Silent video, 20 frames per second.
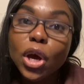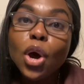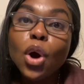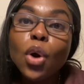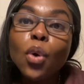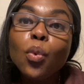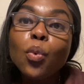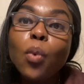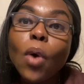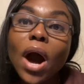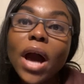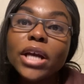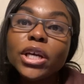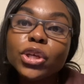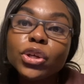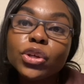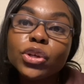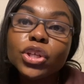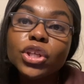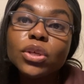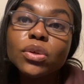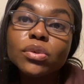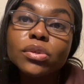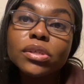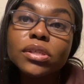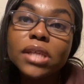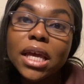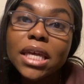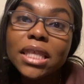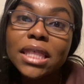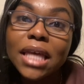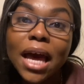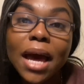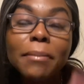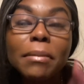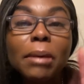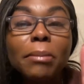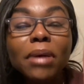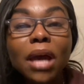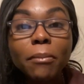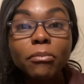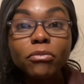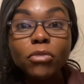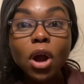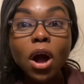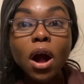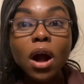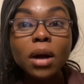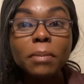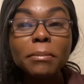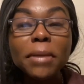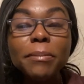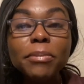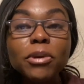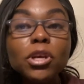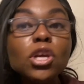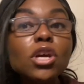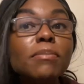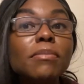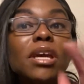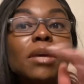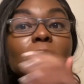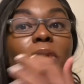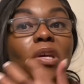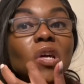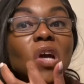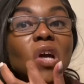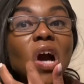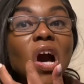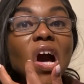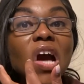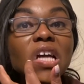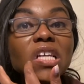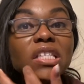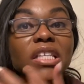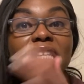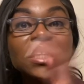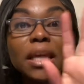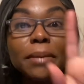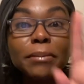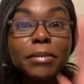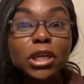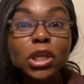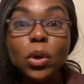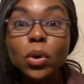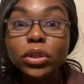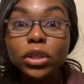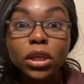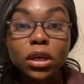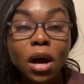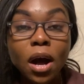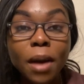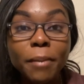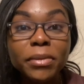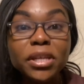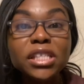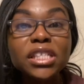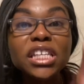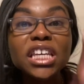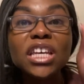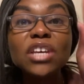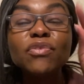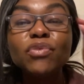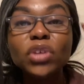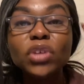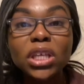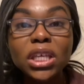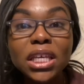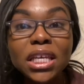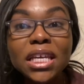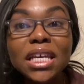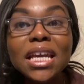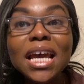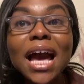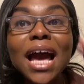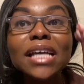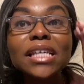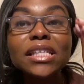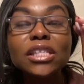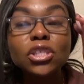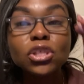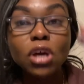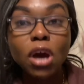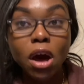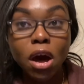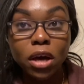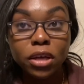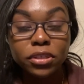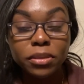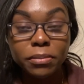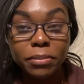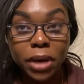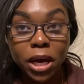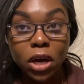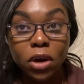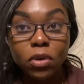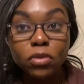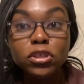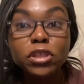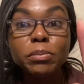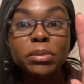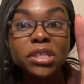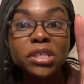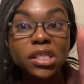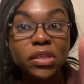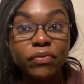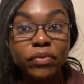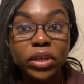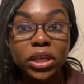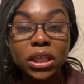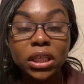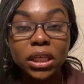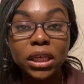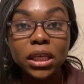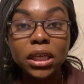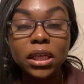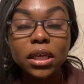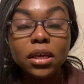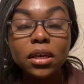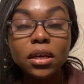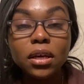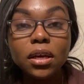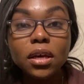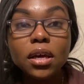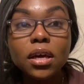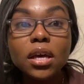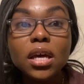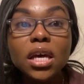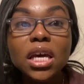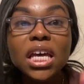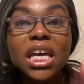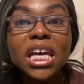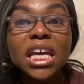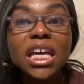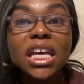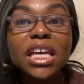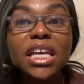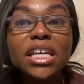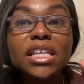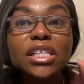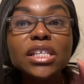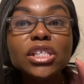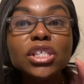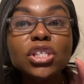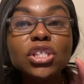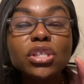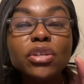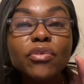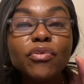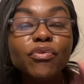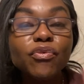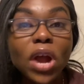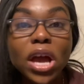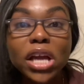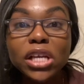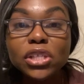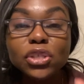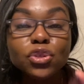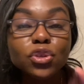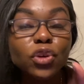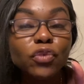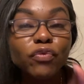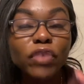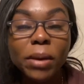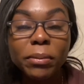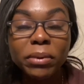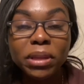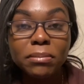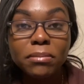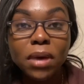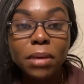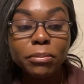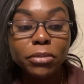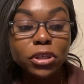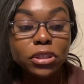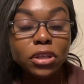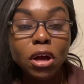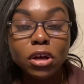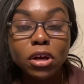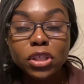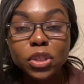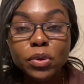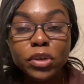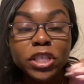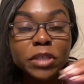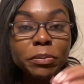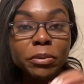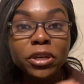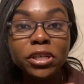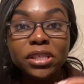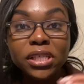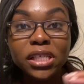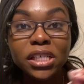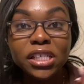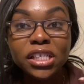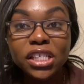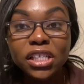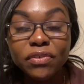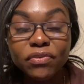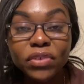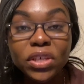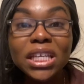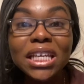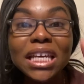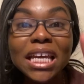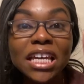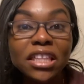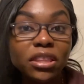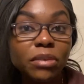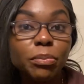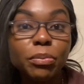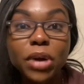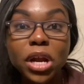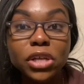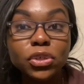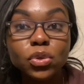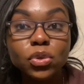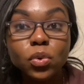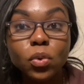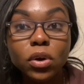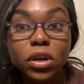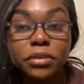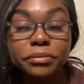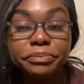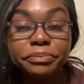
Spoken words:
Why couldn't you say that? And maybe I'm wrong. Maybe you guys can let me know in the comments if he has talked about specifically his friends or family members also experiencing DV in the press tour.